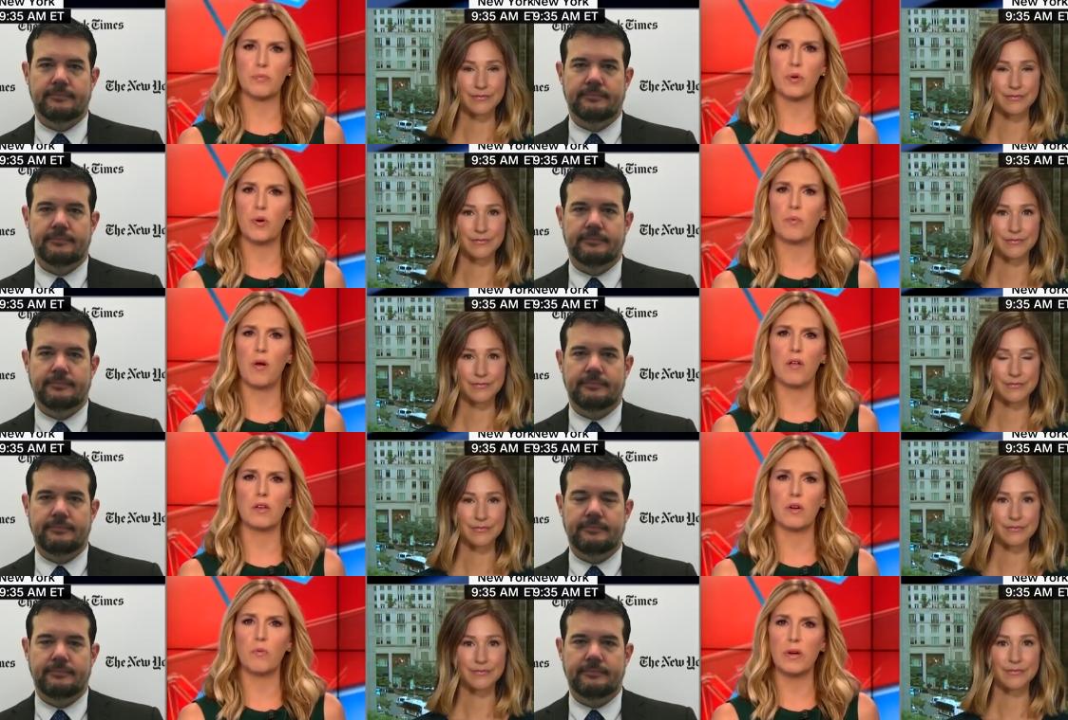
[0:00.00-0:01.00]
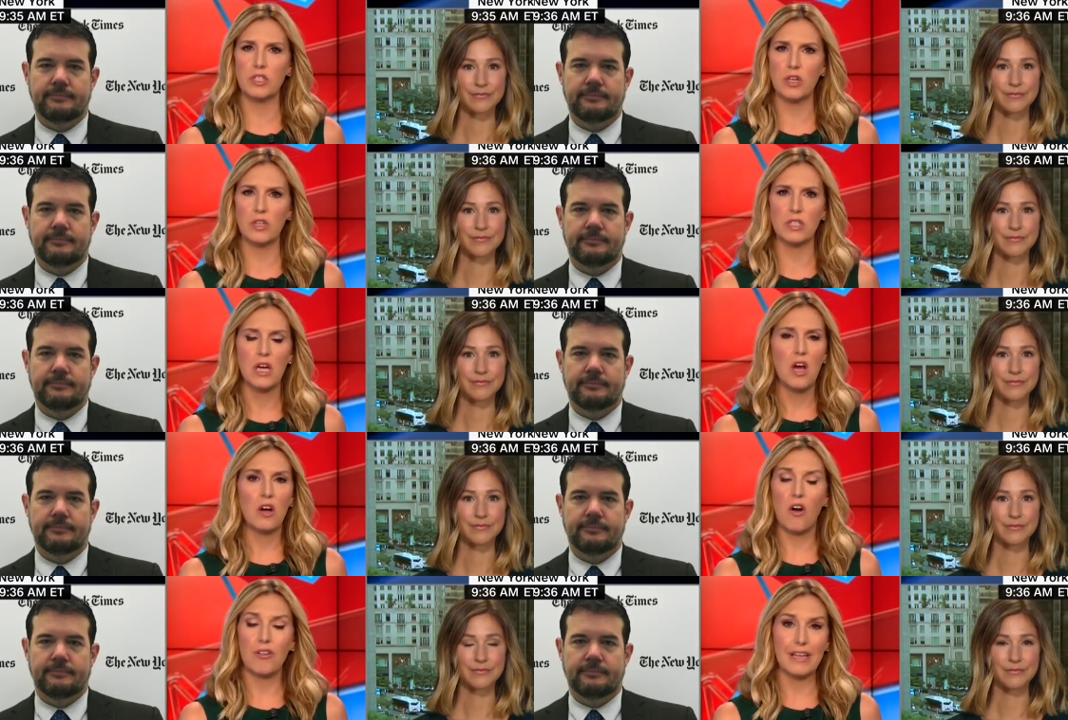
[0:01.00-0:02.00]
Speaker 1: probe, calling it a witch hunt,
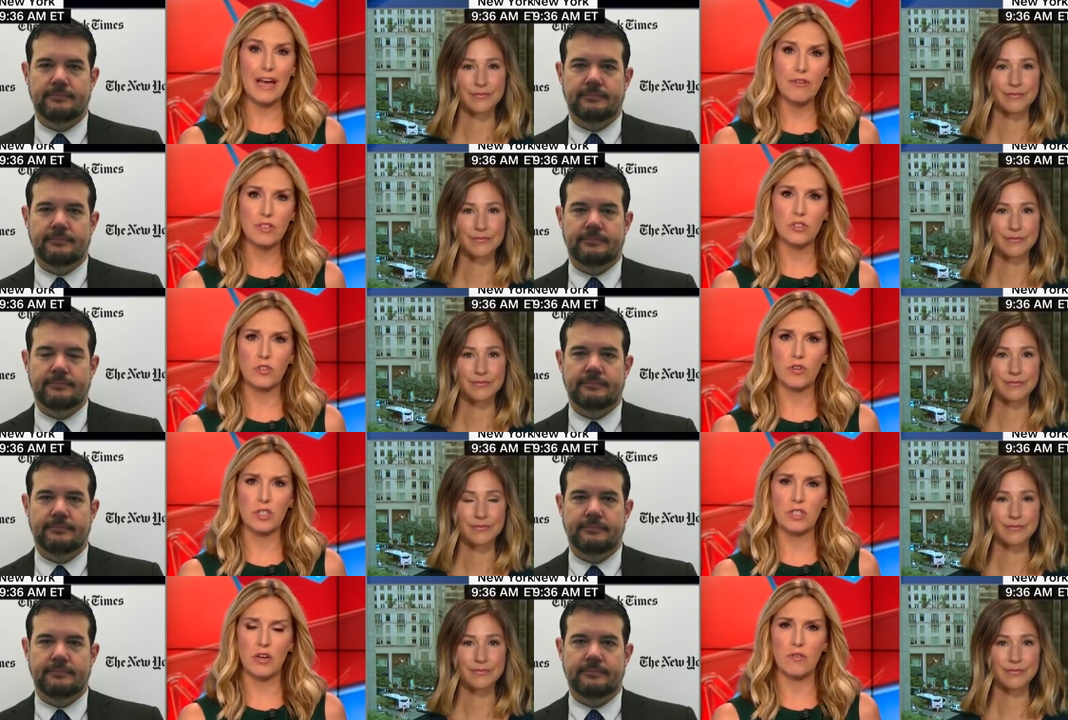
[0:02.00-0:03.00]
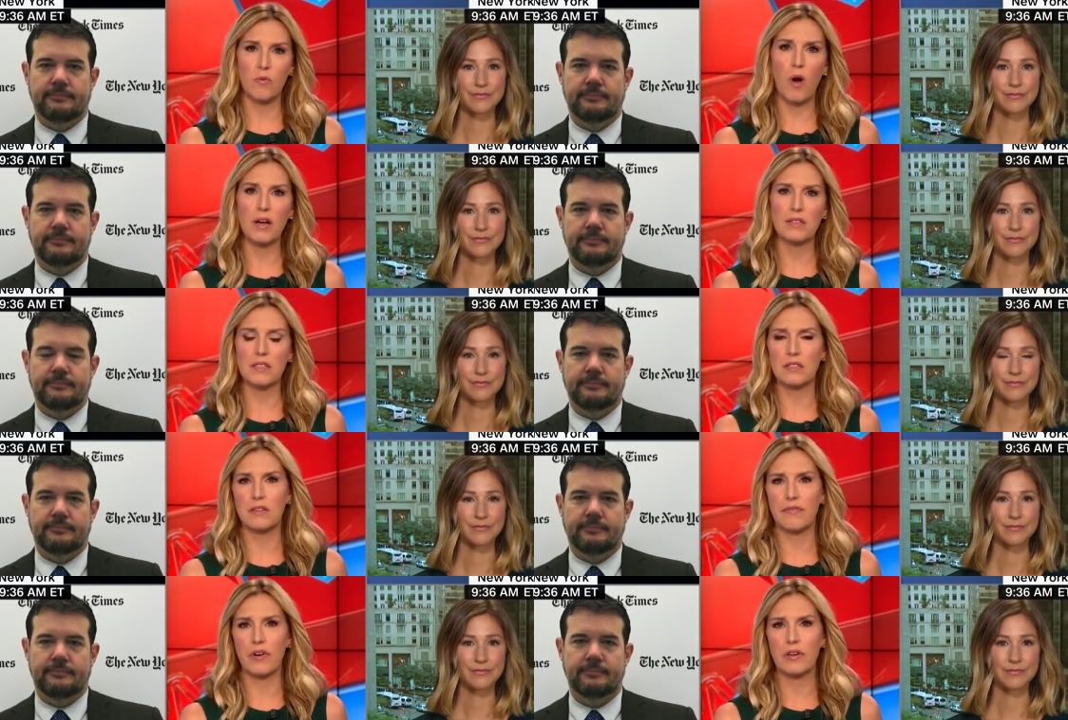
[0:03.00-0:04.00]
calling out his attorney general. Why is this
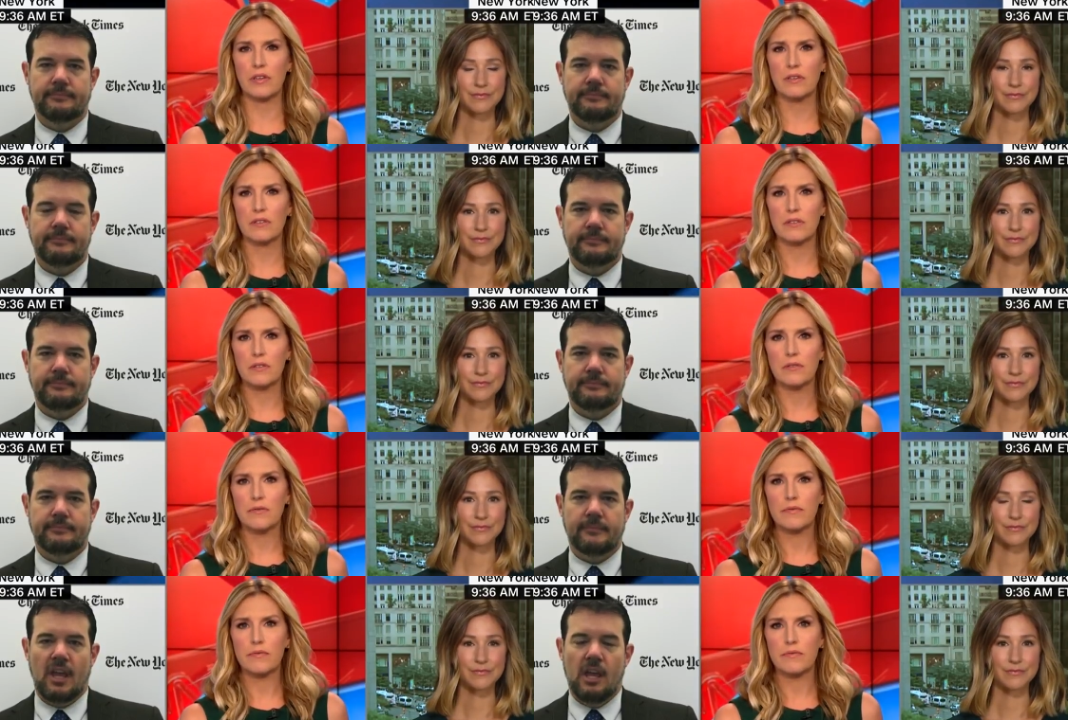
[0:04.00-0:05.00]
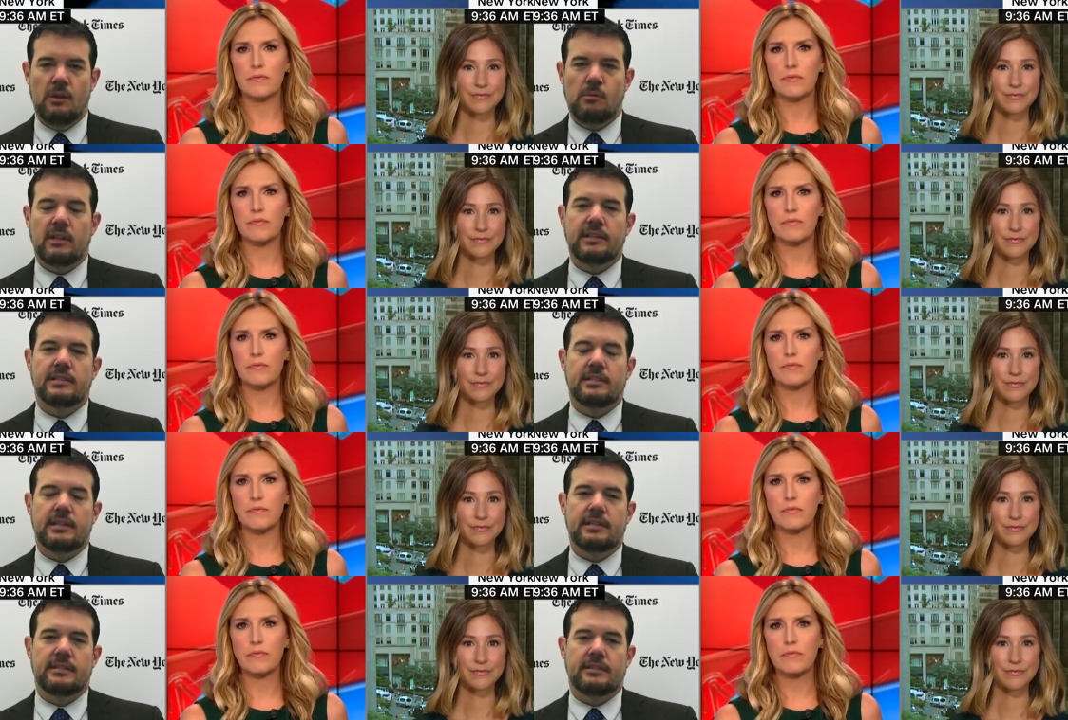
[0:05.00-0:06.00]
different?
Speaker 2: Well, he's,
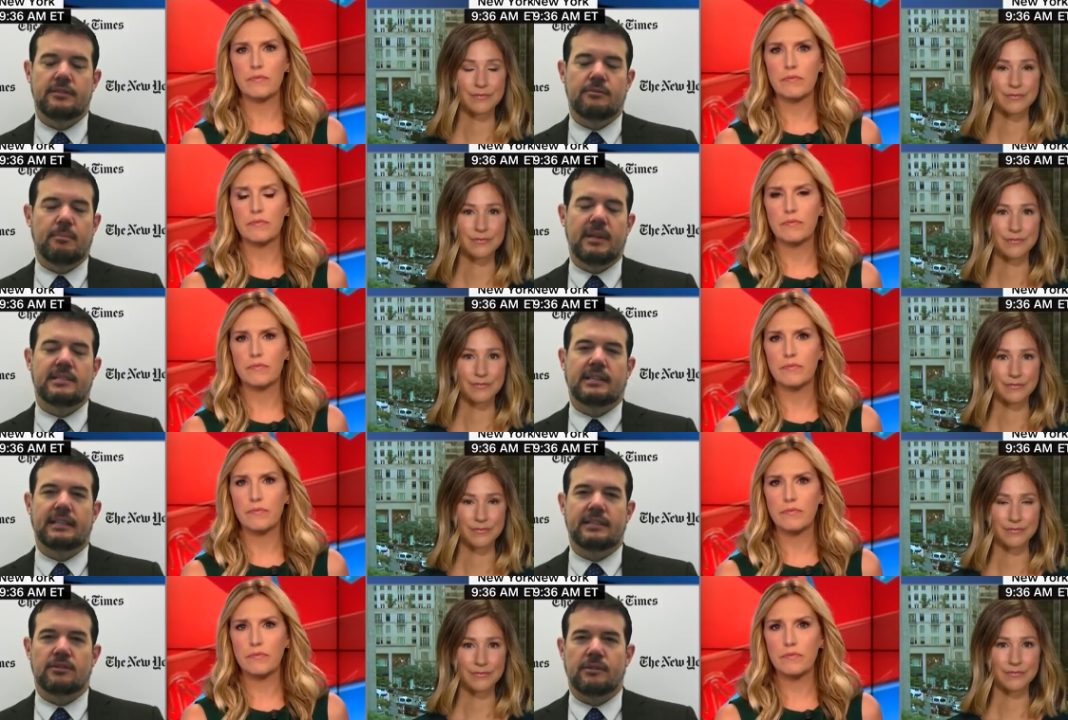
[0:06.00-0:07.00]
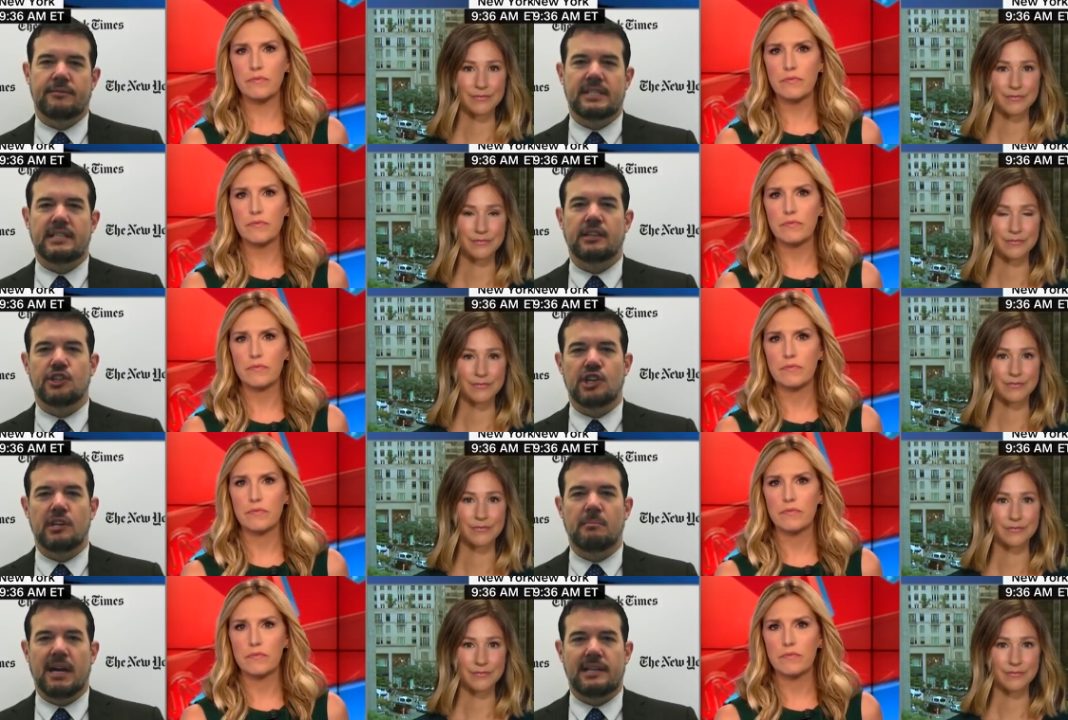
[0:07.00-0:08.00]
he's basically sort of
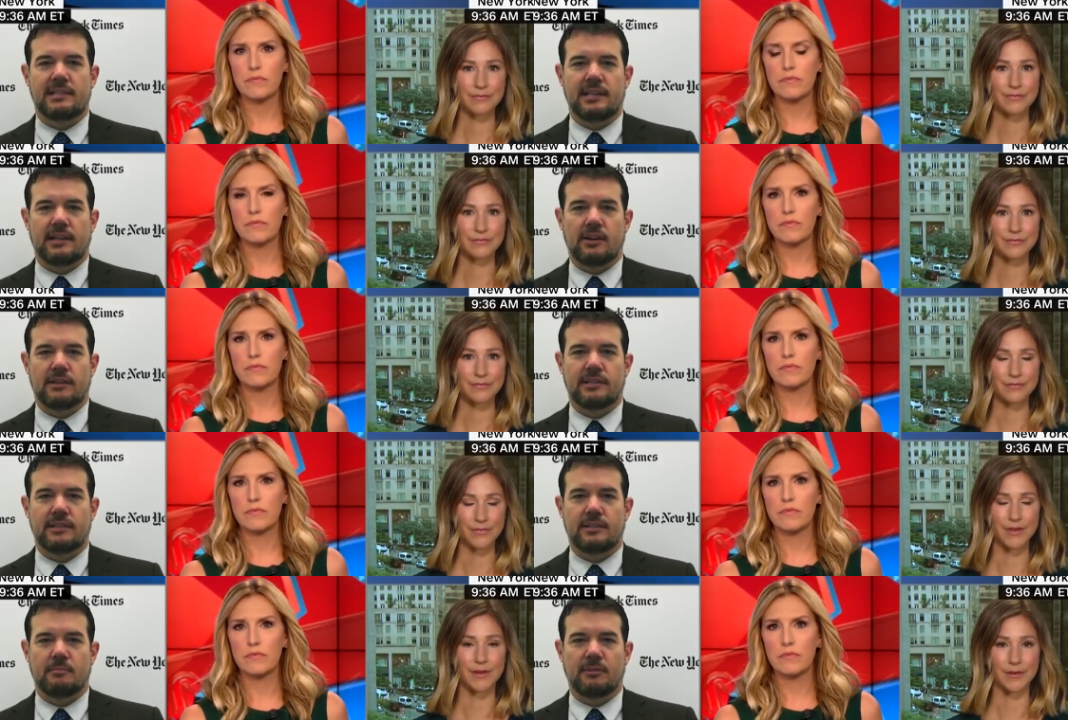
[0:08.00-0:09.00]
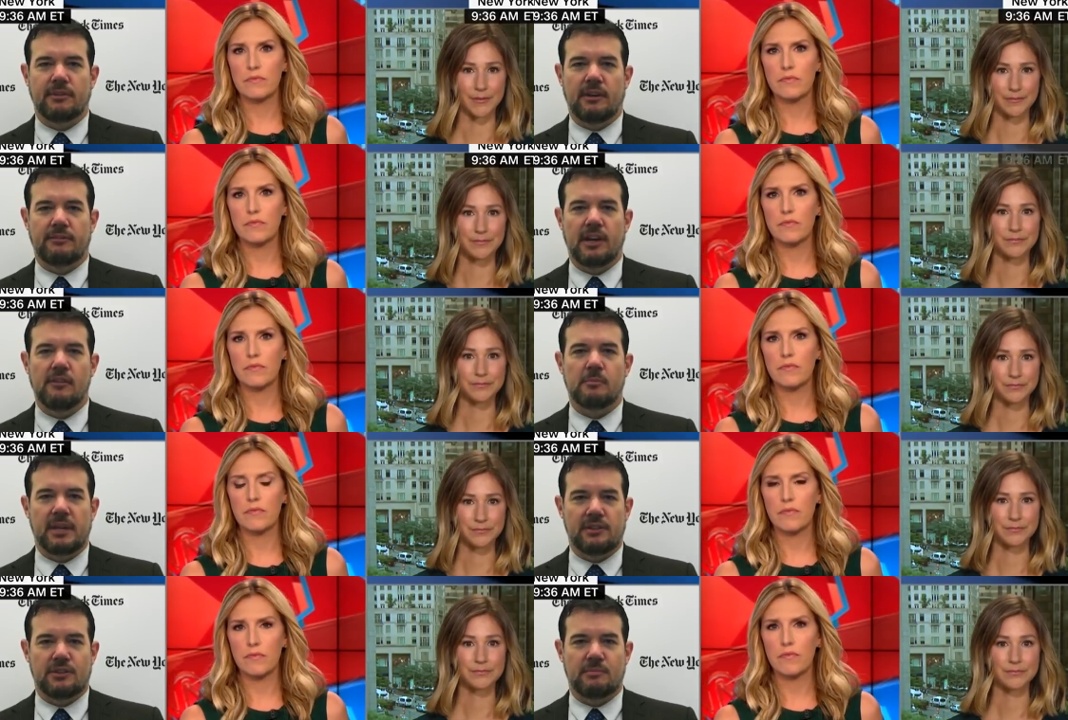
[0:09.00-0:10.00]
delegitimizing our system of, of
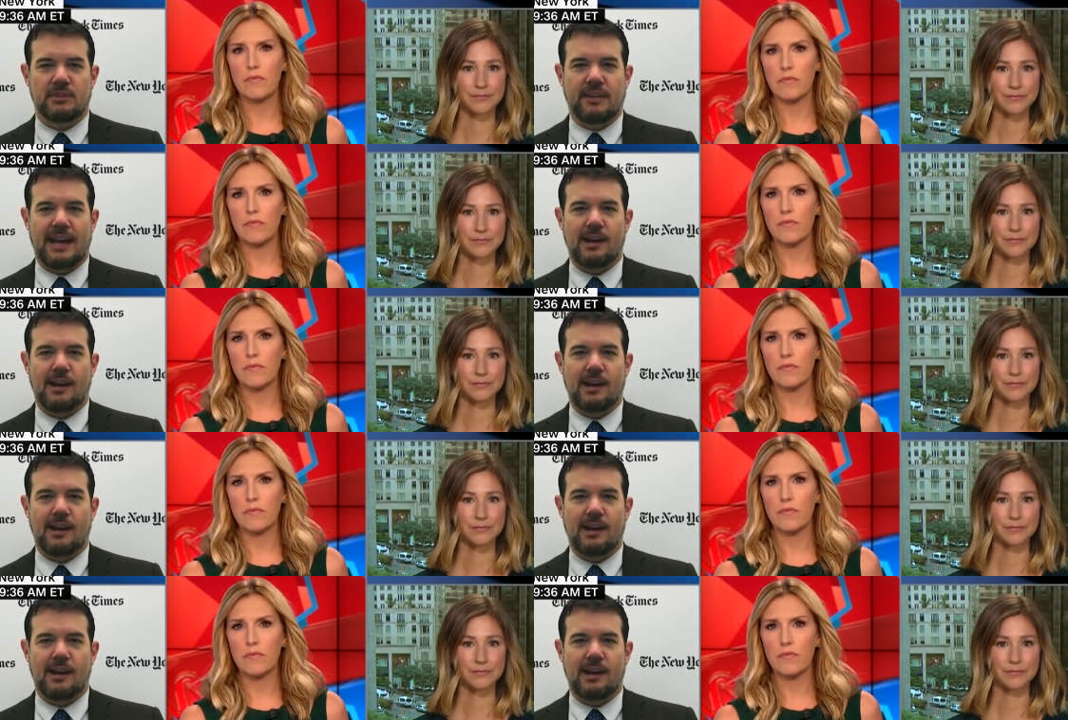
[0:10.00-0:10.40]
government in terms of how